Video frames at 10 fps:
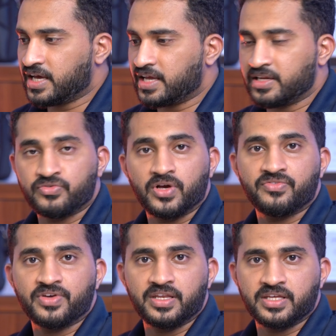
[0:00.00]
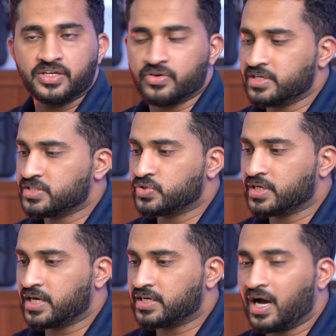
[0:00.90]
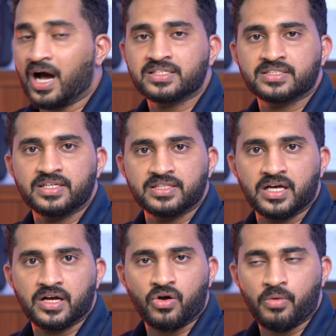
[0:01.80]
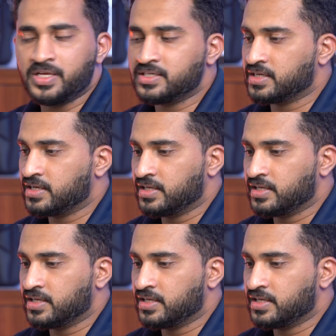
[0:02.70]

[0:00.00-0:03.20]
And if you have any queries, you can ask in the comment.